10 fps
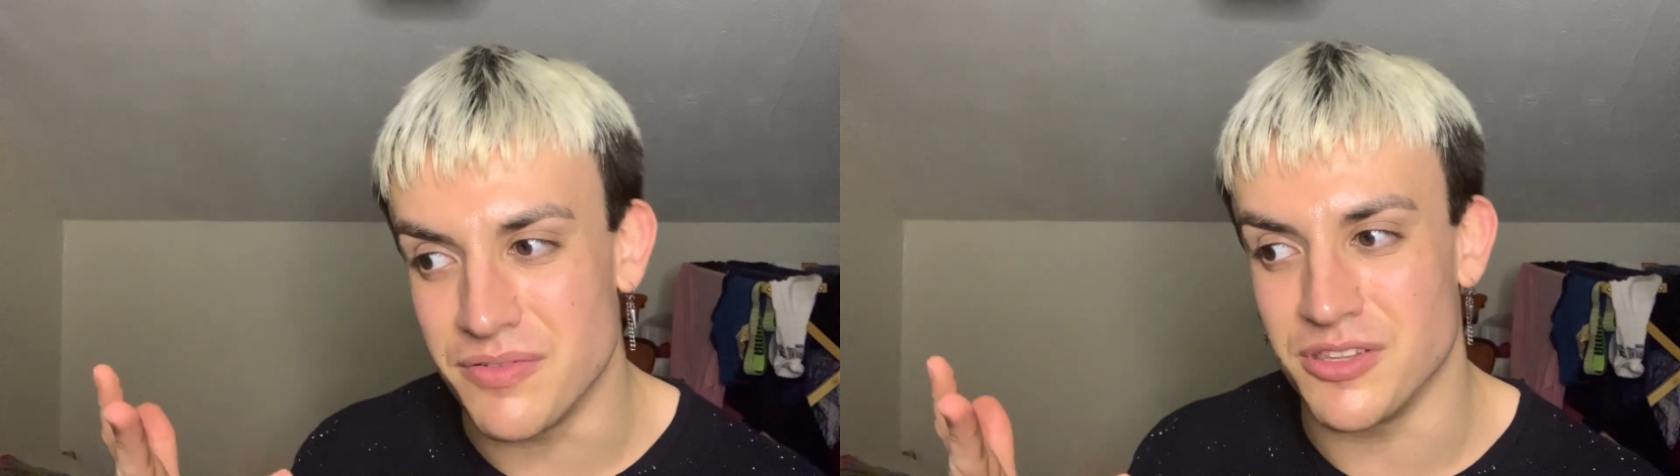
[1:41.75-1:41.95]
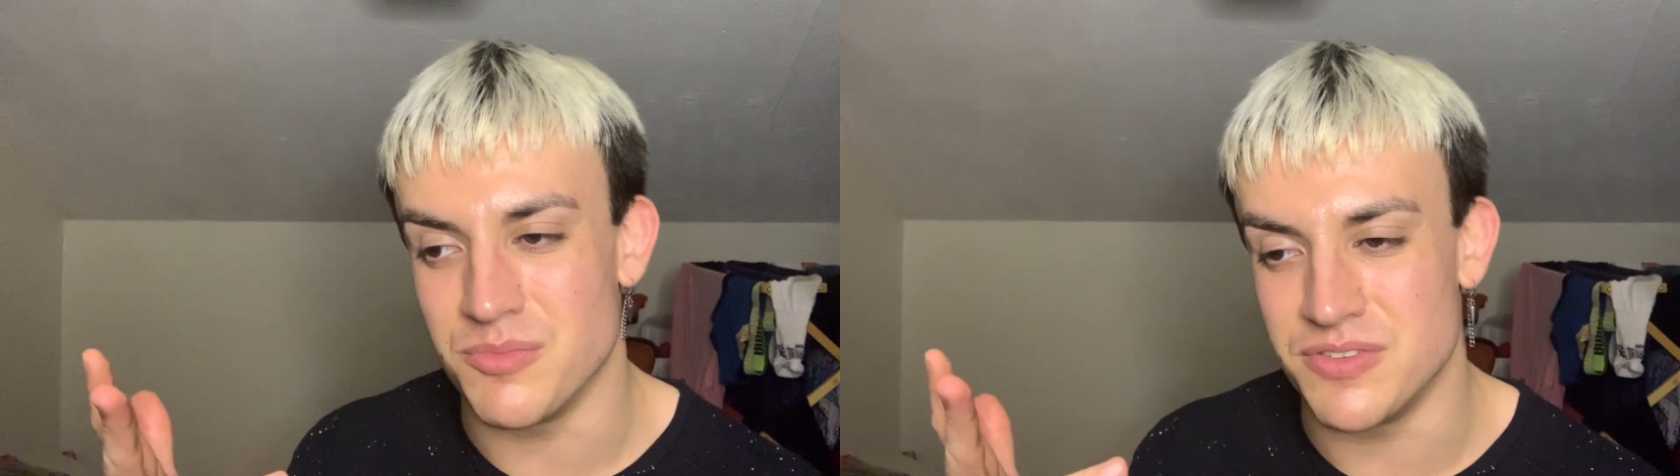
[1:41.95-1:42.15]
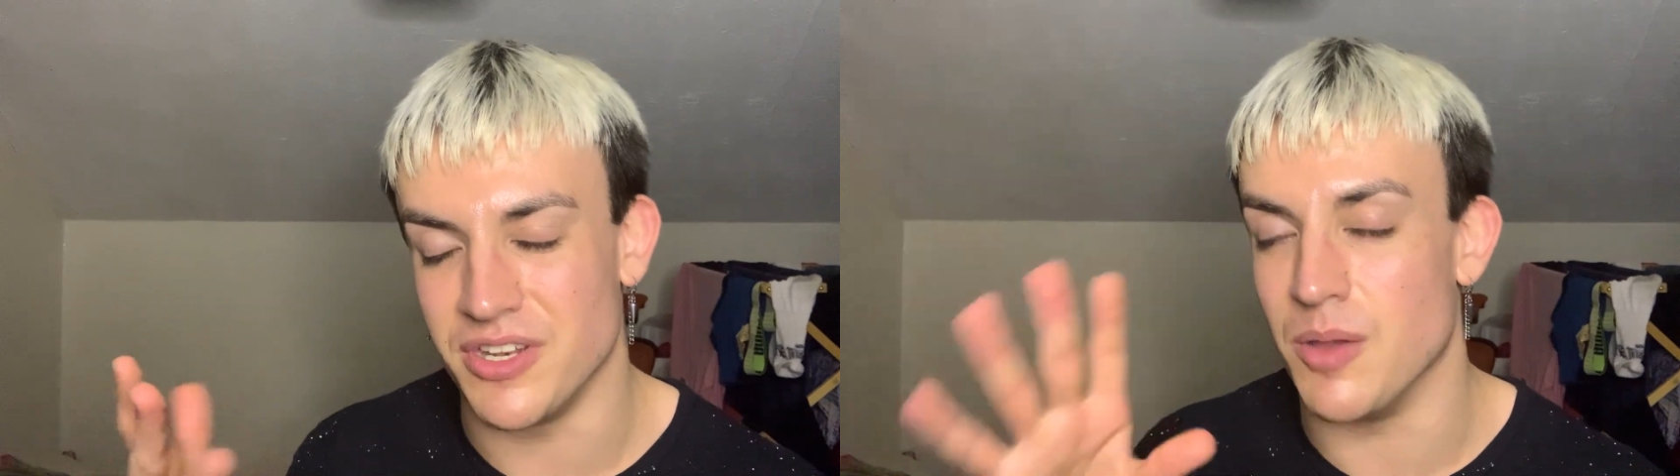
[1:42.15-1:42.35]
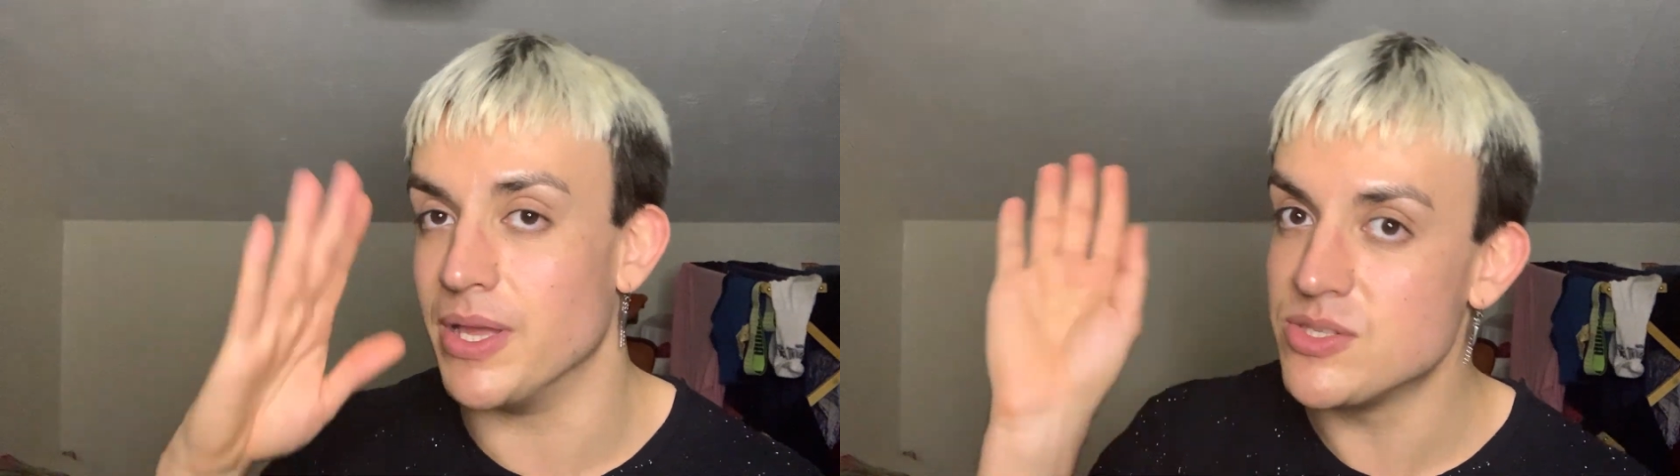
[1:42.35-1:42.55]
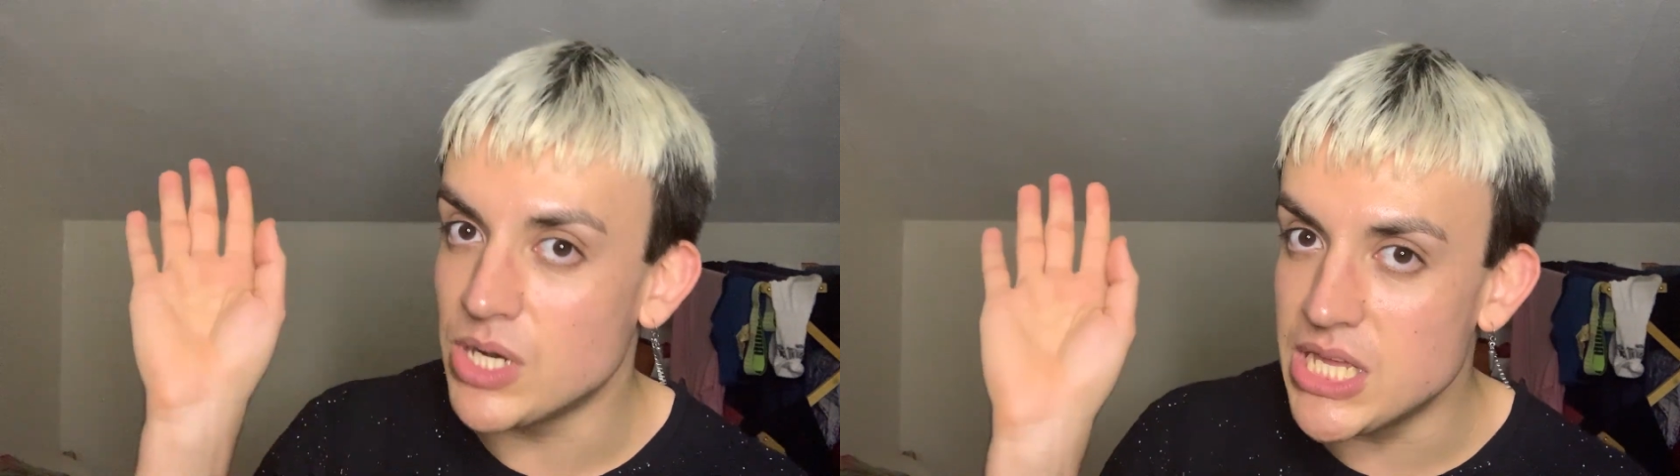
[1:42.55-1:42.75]
for the music video,
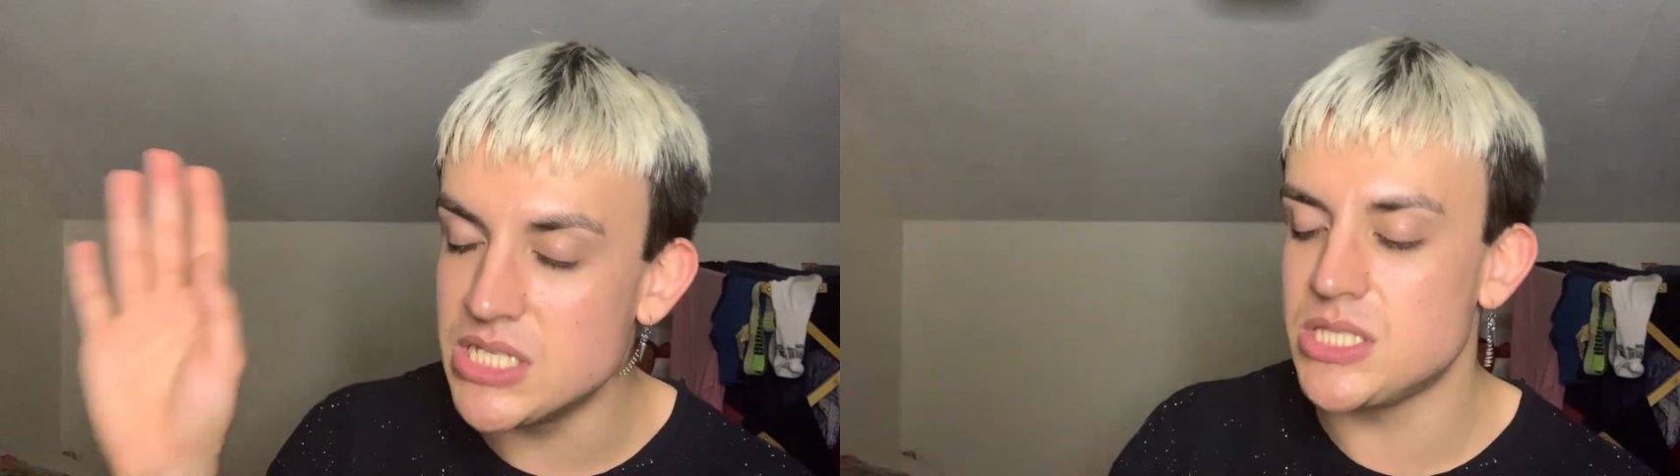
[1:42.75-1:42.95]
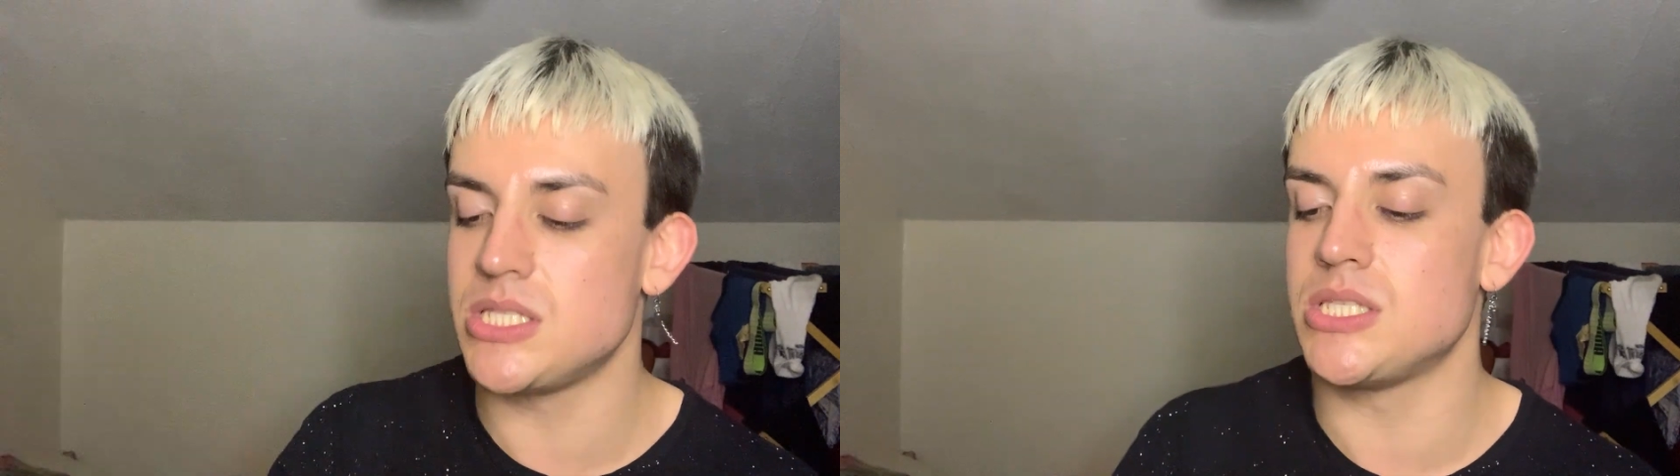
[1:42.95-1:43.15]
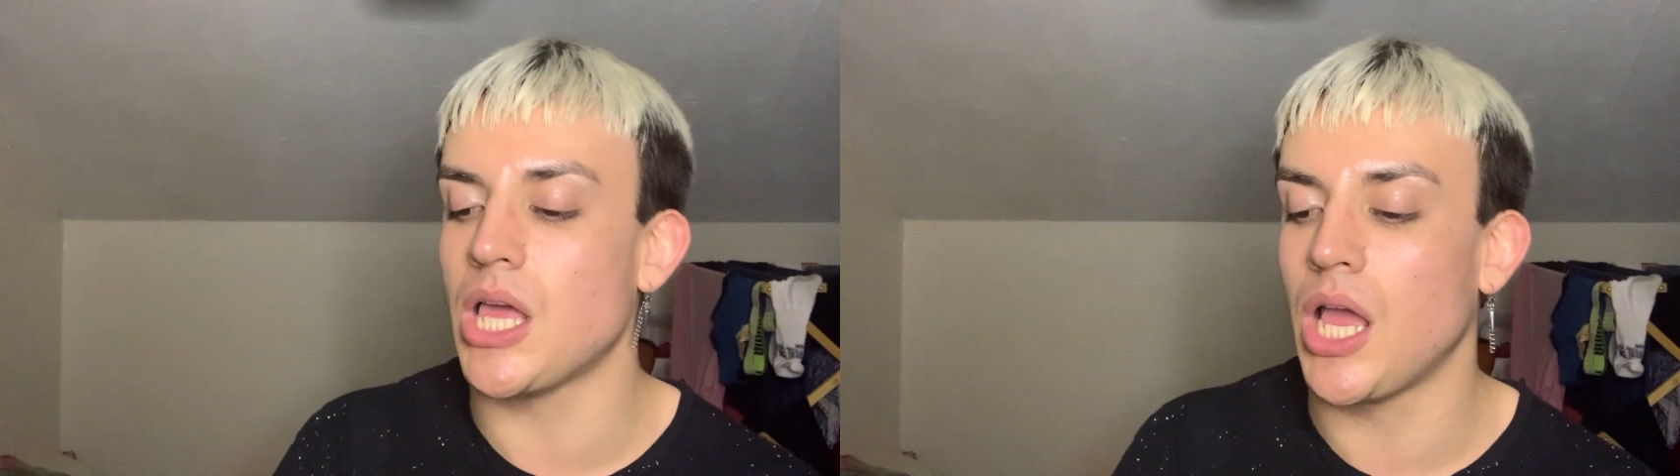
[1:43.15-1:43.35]
but it's what it is.